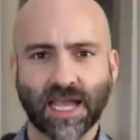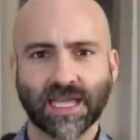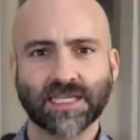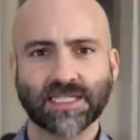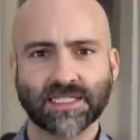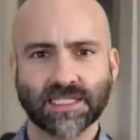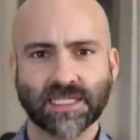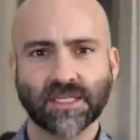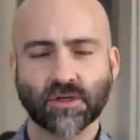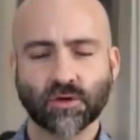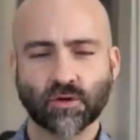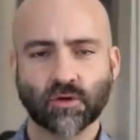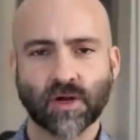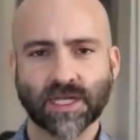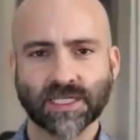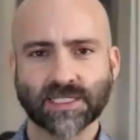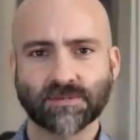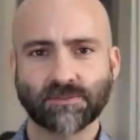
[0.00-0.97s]
icy
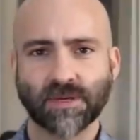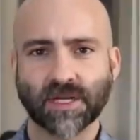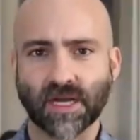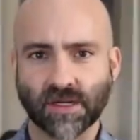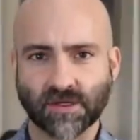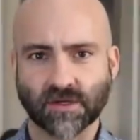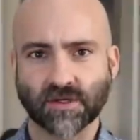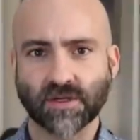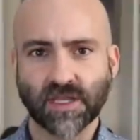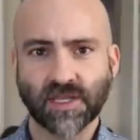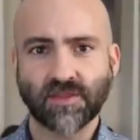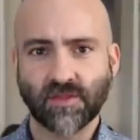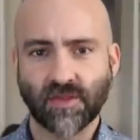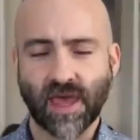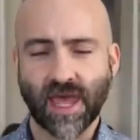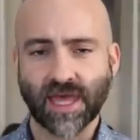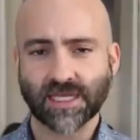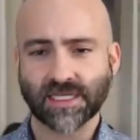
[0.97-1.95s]
crust, but underneath
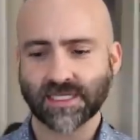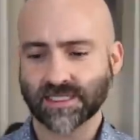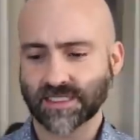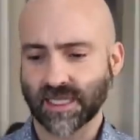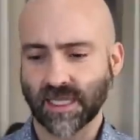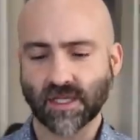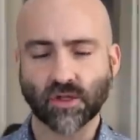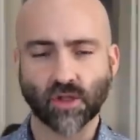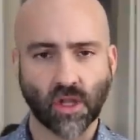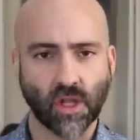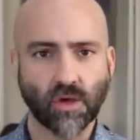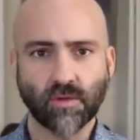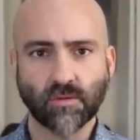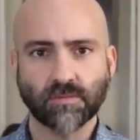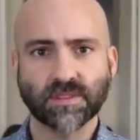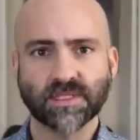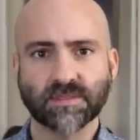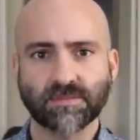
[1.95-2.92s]
that is a
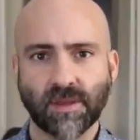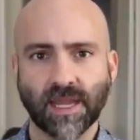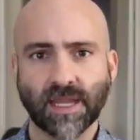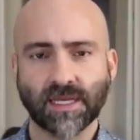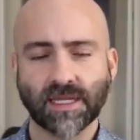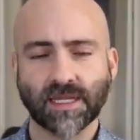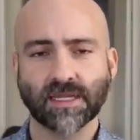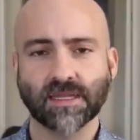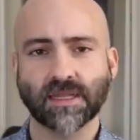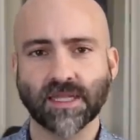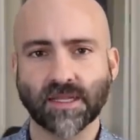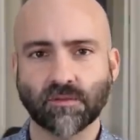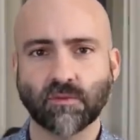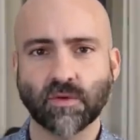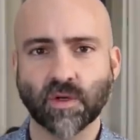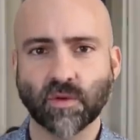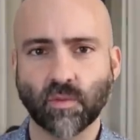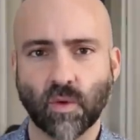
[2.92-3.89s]
globe-spanning
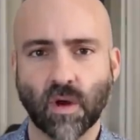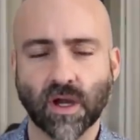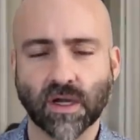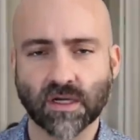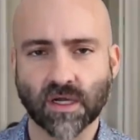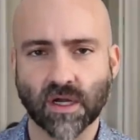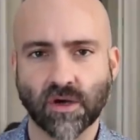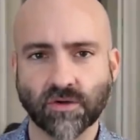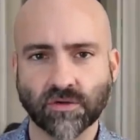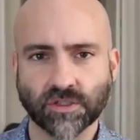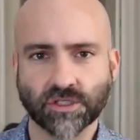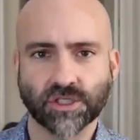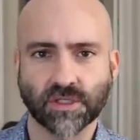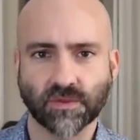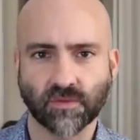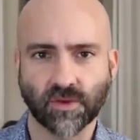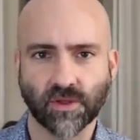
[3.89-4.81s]
liquid water ocean